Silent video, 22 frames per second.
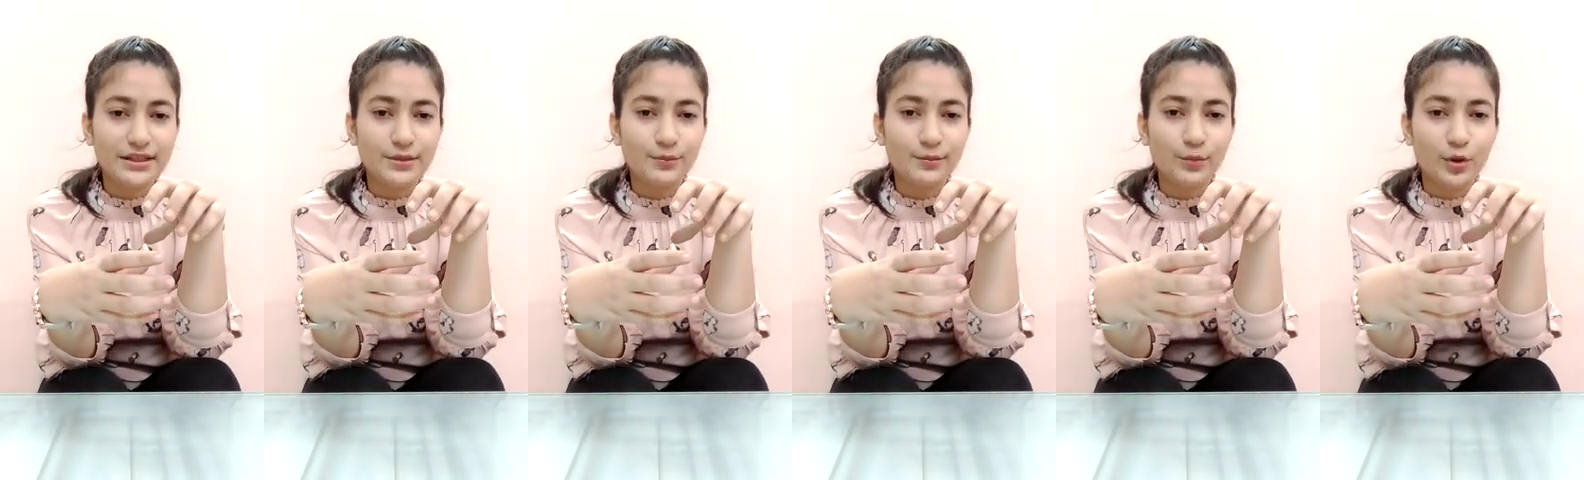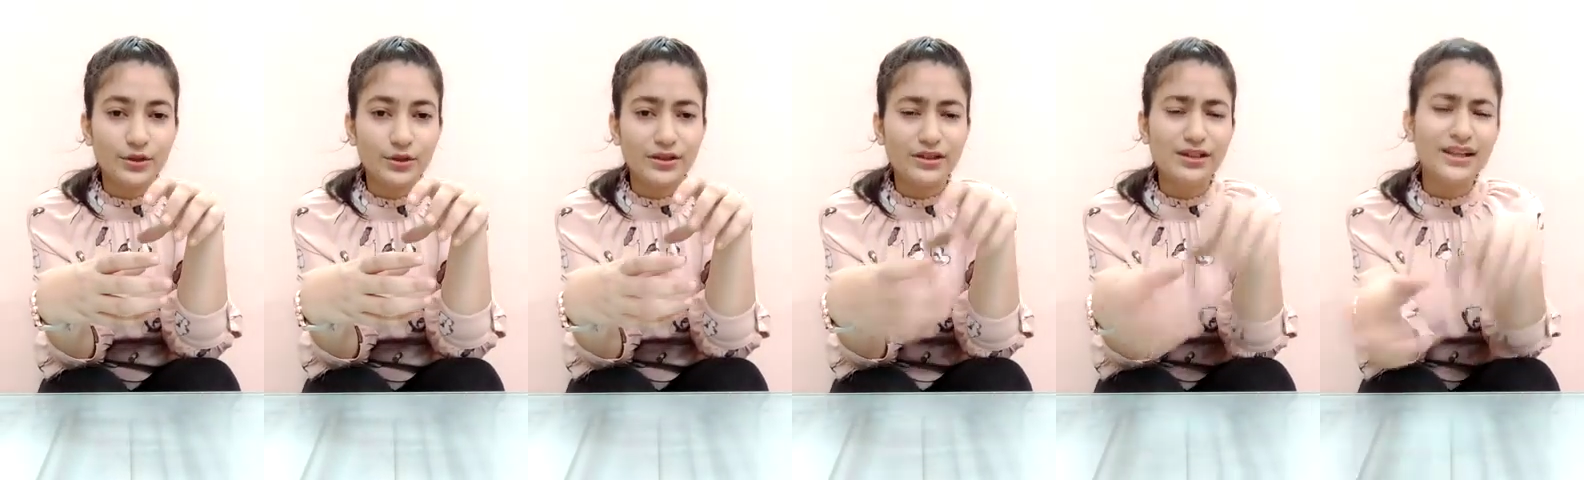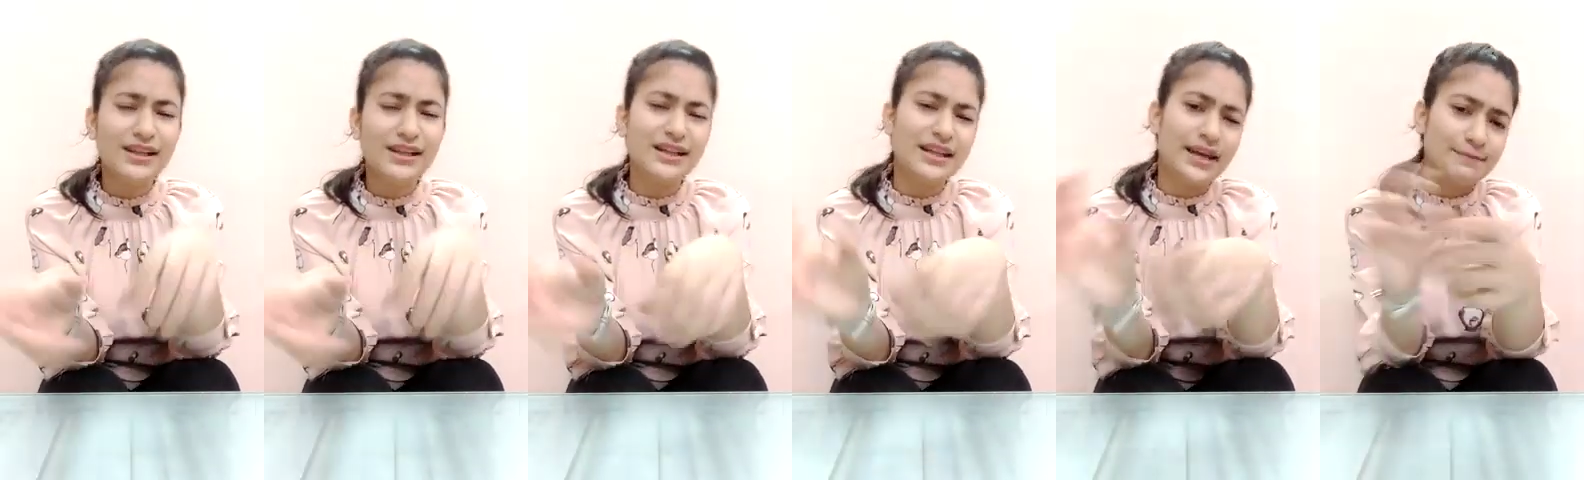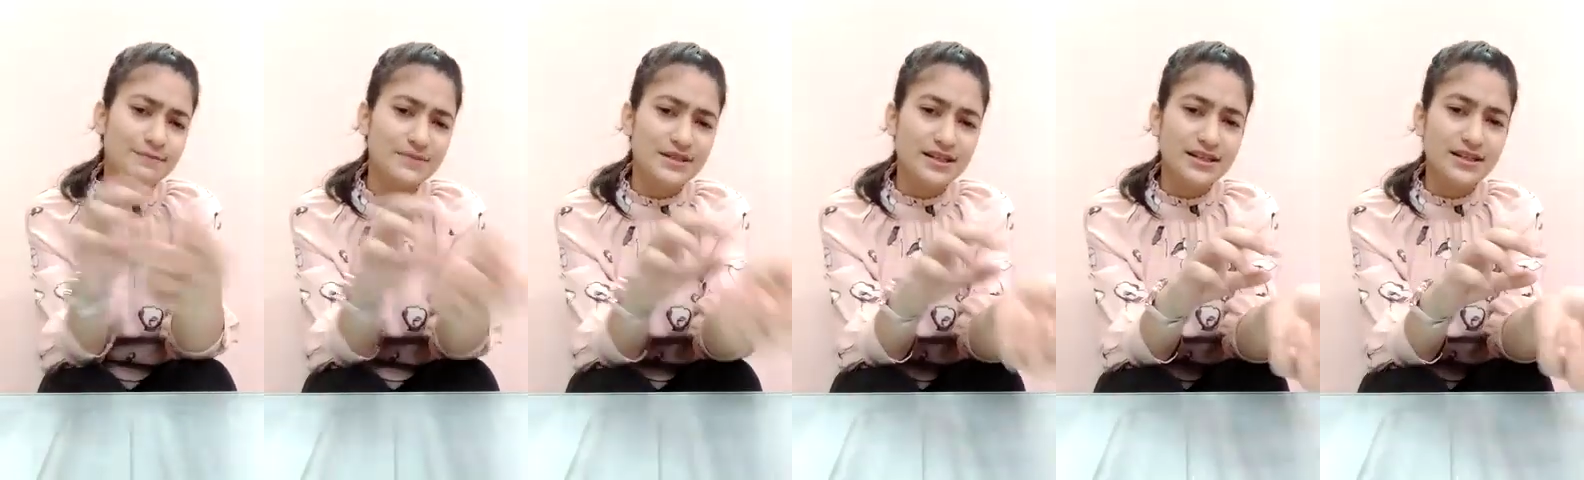the bottle and
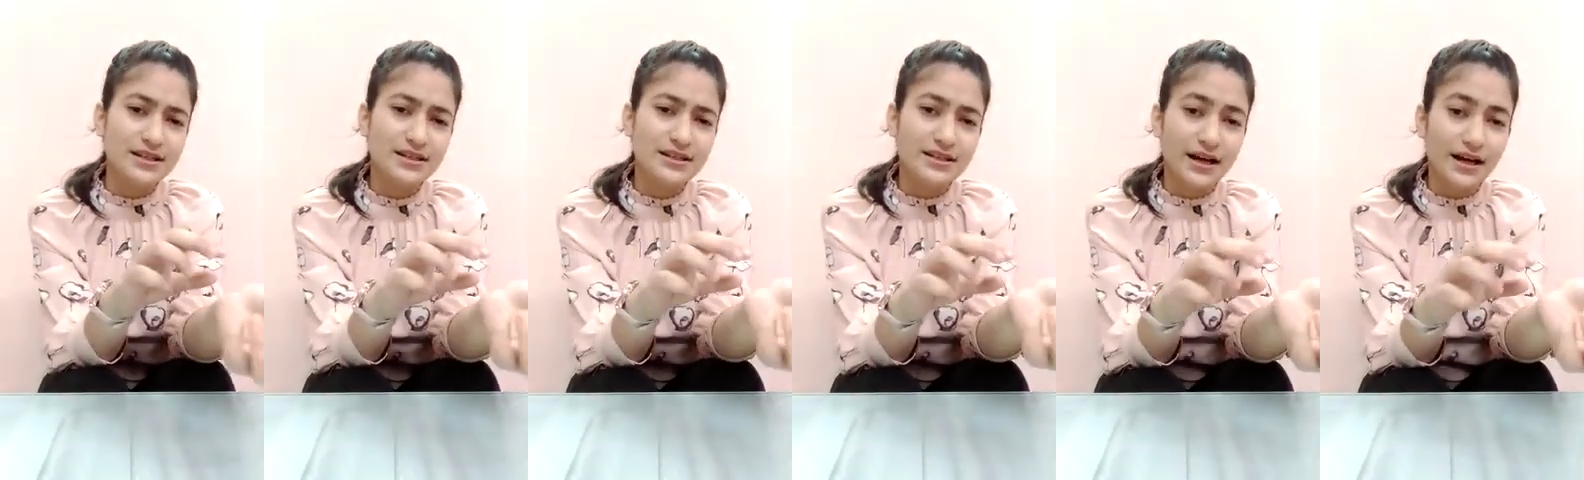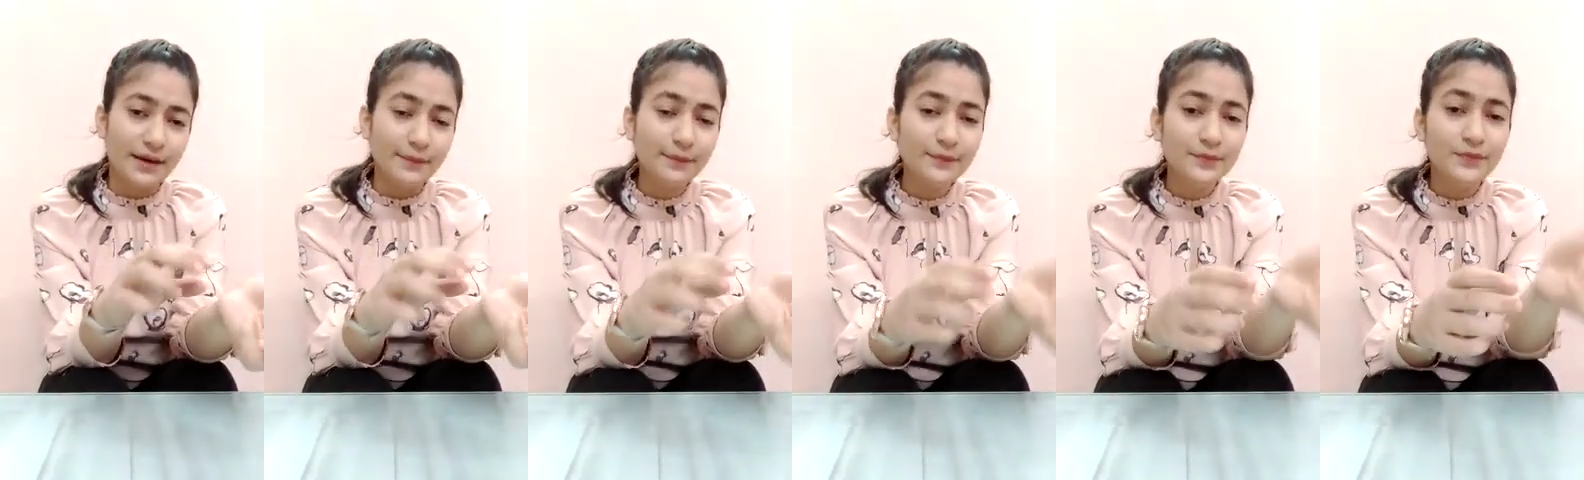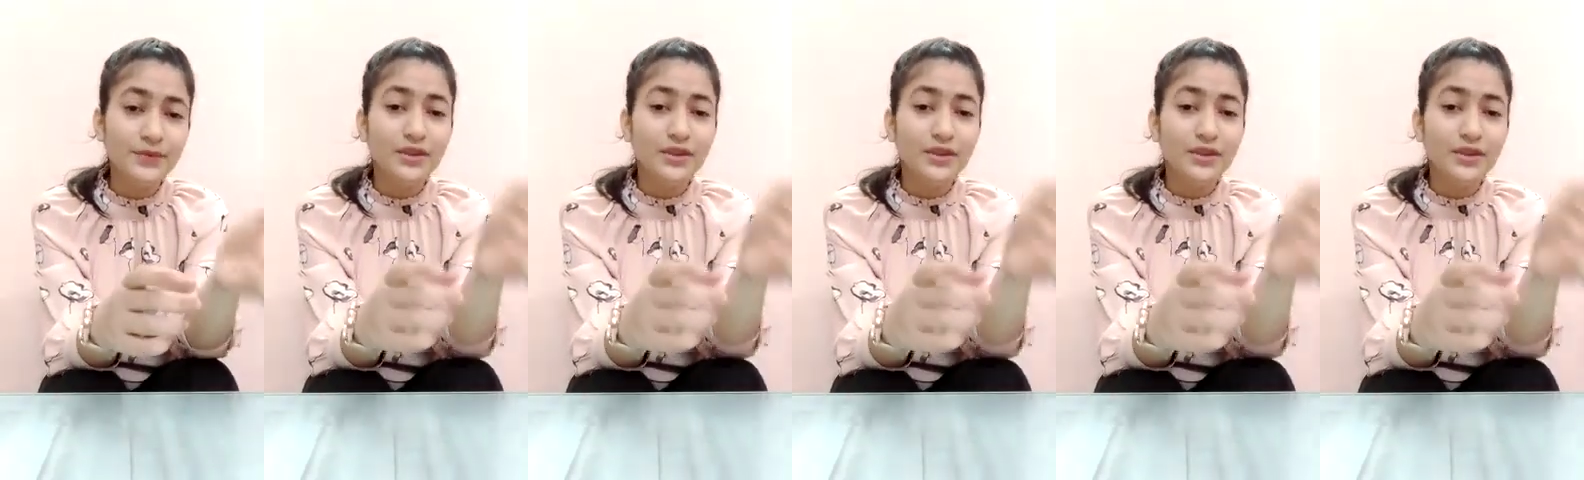emptied it up,